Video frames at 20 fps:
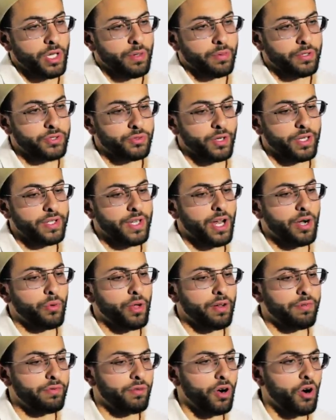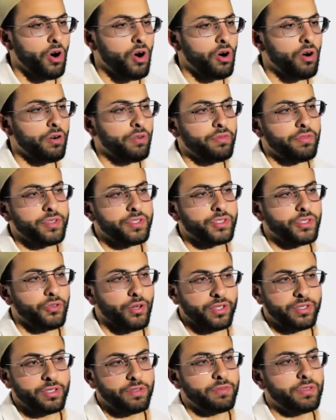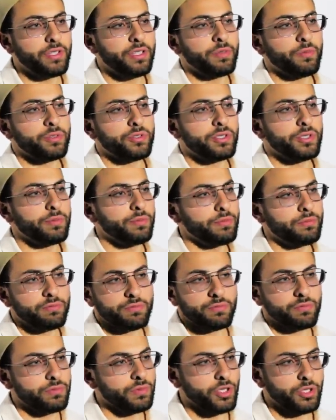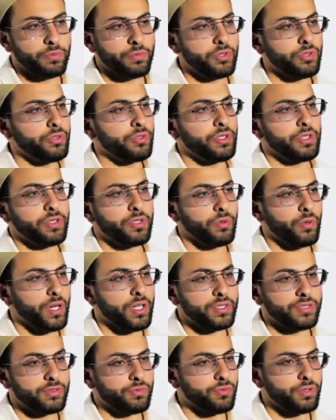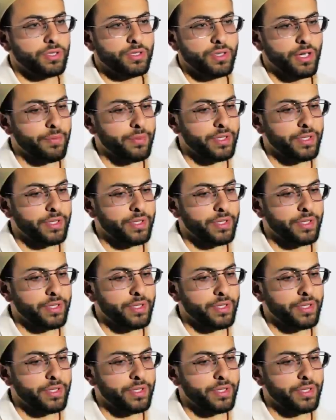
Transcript: Because right now we have all of this creativity in the Muslim community in the West, really.